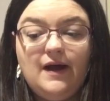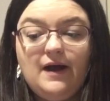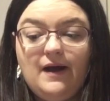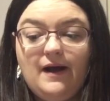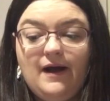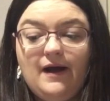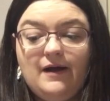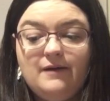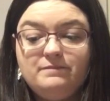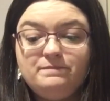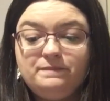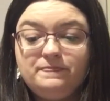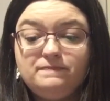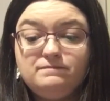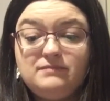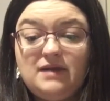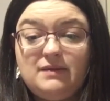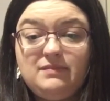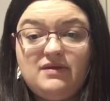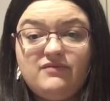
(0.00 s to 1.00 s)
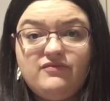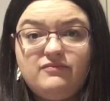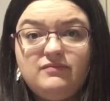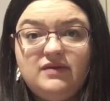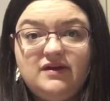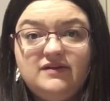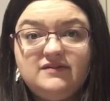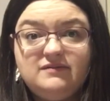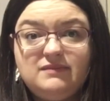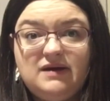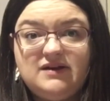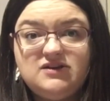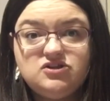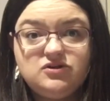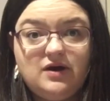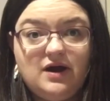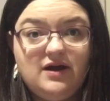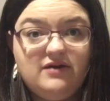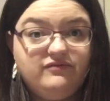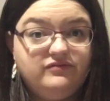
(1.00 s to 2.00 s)
Maybe if it means I might
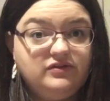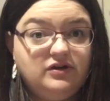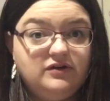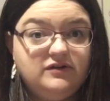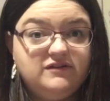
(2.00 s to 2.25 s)
try a vlog